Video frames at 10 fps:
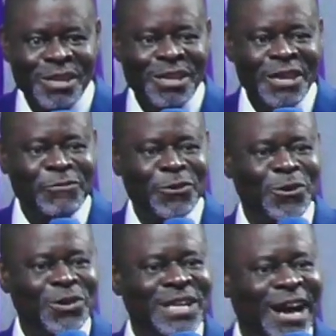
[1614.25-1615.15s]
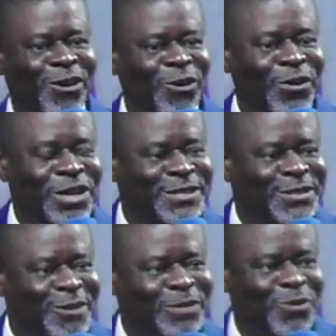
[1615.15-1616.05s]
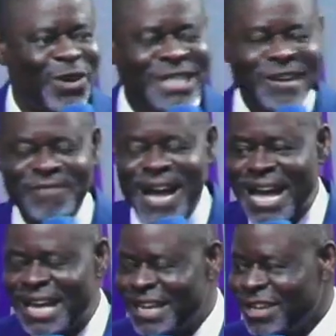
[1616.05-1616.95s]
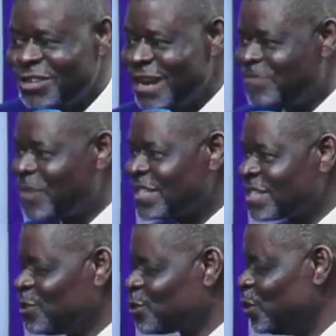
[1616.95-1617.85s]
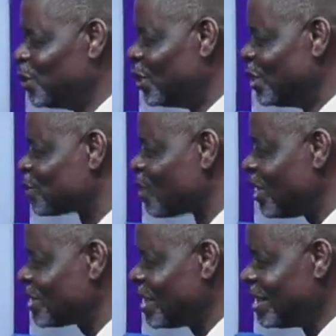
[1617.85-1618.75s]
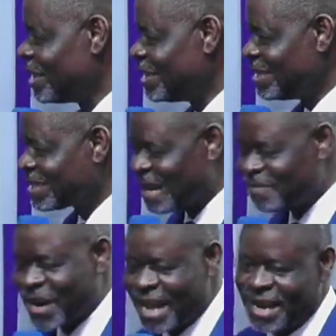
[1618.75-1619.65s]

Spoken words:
If you know that glory is coming, whatever you are passing through, you know it's what? It's temporary.